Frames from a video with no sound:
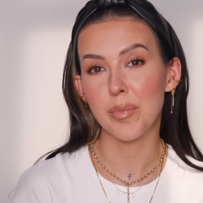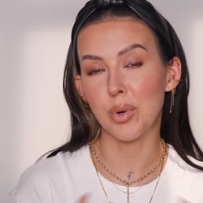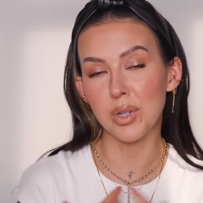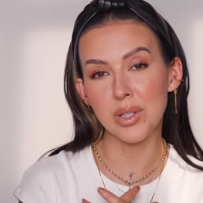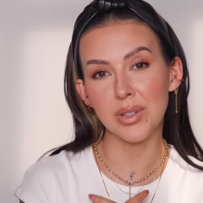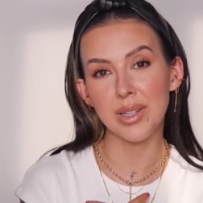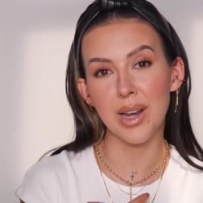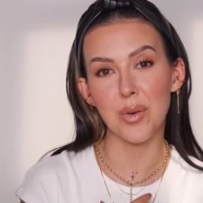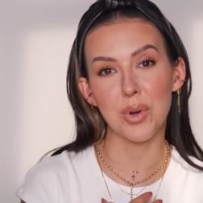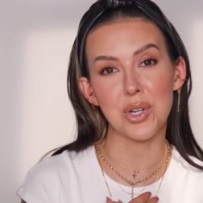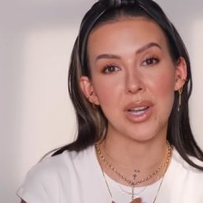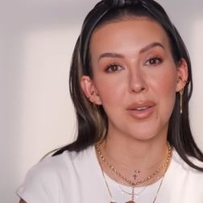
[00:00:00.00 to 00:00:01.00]
personally, I
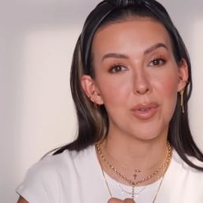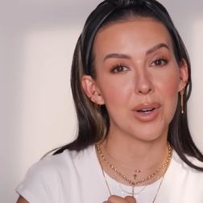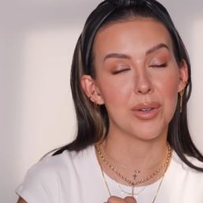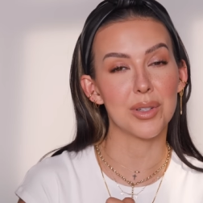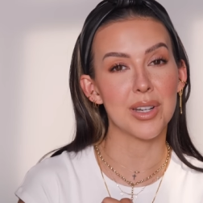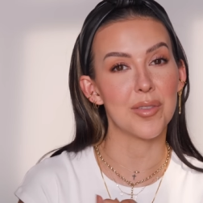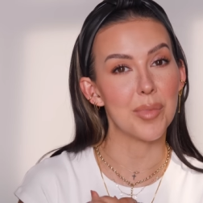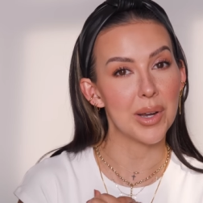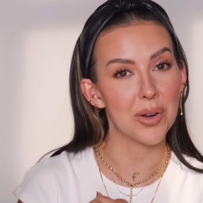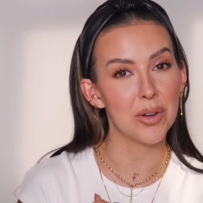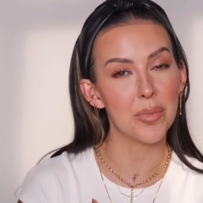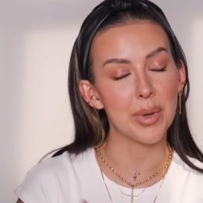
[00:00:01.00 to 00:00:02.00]
wish I had freckles of my
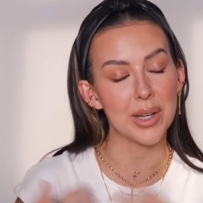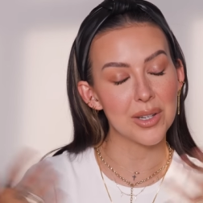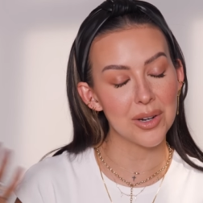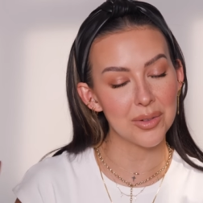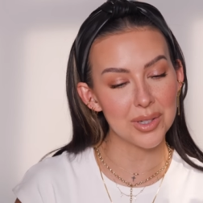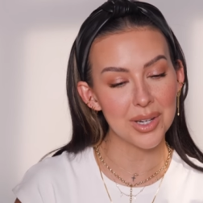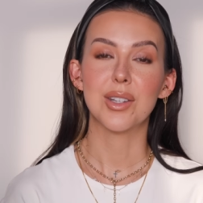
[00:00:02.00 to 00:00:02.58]
own, but I don't.